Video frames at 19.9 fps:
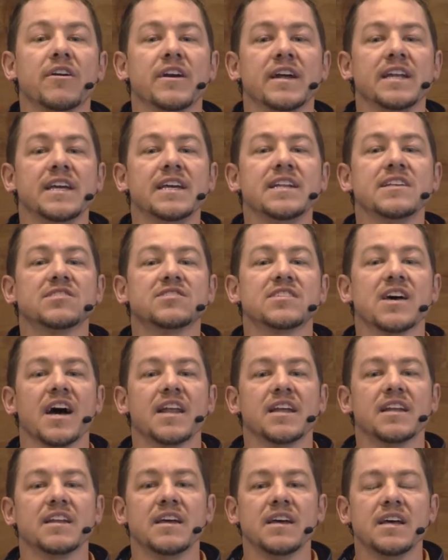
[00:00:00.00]
And he
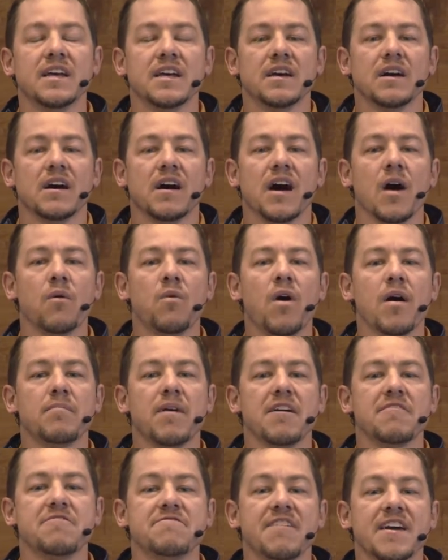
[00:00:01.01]
decided, I want
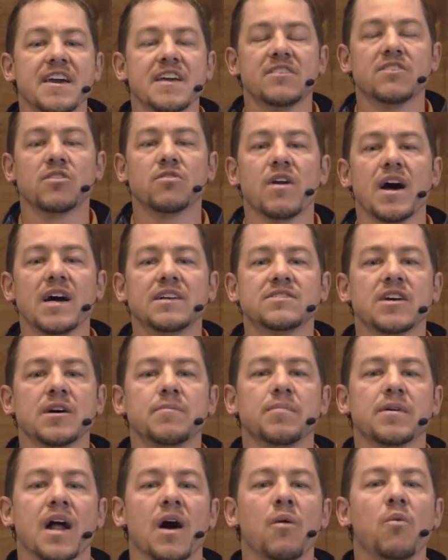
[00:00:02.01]
my faith to rise
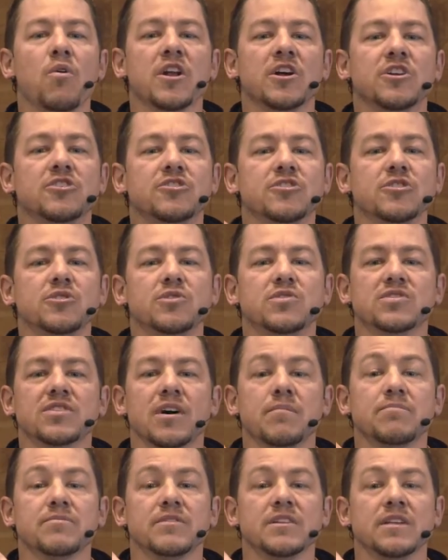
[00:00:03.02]
up and I want to do
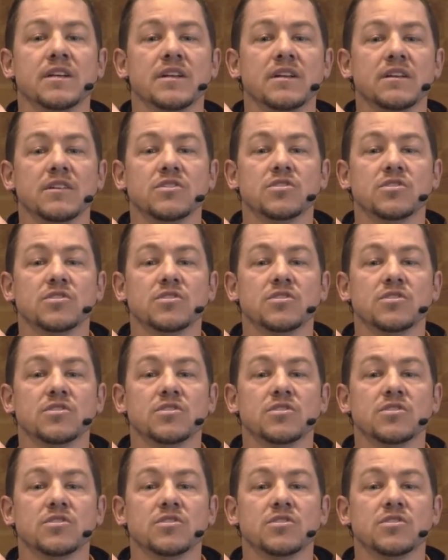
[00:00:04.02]
something